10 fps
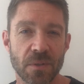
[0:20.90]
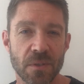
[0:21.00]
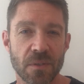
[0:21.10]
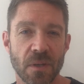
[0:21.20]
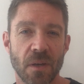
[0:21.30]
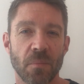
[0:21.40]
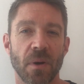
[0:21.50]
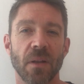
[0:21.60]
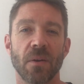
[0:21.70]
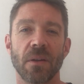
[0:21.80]
all this
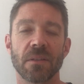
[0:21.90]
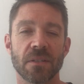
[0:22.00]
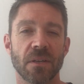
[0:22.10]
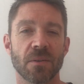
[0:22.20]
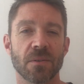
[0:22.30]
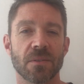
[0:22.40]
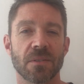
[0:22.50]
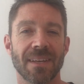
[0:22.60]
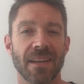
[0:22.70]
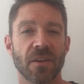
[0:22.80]
by learning the
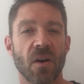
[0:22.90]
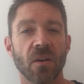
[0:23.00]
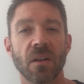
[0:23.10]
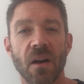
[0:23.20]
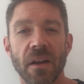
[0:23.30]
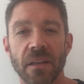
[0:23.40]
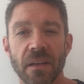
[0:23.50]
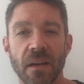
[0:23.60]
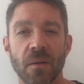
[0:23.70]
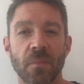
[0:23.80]
skills to get an online
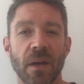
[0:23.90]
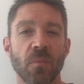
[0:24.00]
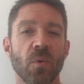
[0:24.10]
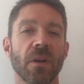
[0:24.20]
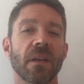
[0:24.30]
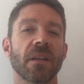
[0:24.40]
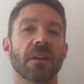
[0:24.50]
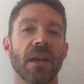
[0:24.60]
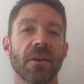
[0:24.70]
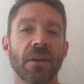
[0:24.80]
income and working
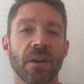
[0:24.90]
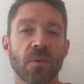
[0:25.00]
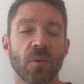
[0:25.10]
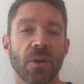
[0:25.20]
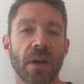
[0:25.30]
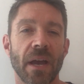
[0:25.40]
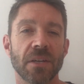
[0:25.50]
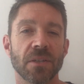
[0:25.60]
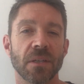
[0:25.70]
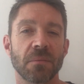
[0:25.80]
in an area we're
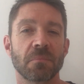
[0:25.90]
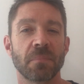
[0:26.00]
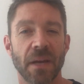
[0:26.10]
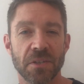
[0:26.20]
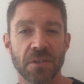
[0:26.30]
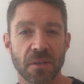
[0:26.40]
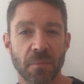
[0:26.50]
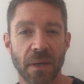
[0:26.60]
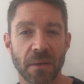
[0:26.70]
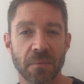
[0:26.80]
actually passionate
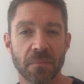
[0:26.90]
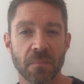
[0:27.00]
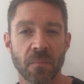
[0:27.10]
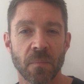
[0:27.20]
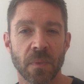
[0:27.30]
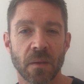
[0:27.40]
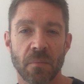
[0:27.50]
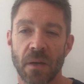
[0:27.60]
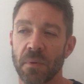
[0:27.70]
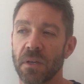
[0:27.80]
about?
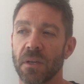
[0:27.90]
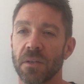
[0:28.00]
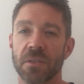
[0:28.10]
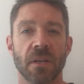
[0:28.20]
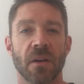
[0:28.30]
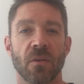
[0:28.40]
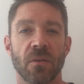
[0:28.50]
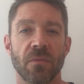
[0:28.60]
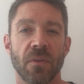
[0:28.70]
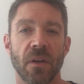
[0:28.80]
Maybe start
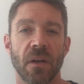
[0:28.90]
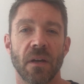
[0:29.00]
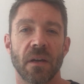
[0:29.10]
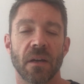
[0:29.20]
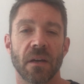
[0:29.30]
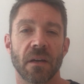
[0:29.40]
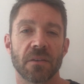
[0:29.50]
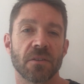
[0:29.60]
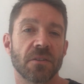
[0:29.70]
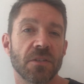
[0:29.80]
off
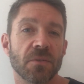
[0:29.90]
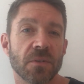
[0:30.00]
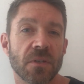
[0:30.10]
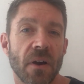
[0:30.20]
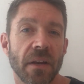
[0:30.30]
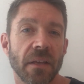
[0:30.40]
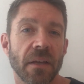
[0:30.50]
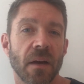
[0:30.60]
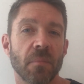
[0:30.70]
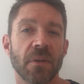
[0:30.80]
as an additional side
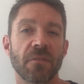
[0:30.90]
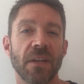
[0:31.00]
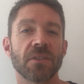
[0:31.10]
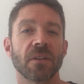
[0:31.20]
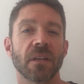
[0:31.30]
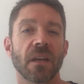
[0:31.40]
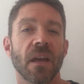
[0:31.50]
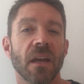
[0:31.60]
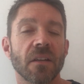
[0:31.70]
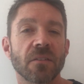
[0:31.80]
income, but eventually
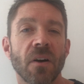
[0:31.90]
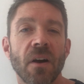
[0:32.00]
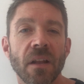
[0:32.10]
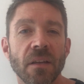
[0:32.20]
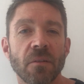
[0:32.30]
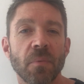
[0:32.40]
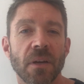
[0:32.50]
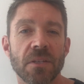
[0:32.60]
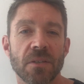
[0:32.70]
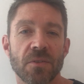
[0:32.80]
entirely
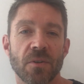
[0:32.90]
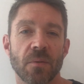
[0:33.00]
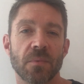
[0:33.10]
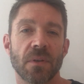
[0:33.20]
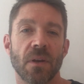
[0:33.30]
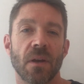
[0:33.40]
replace our jobs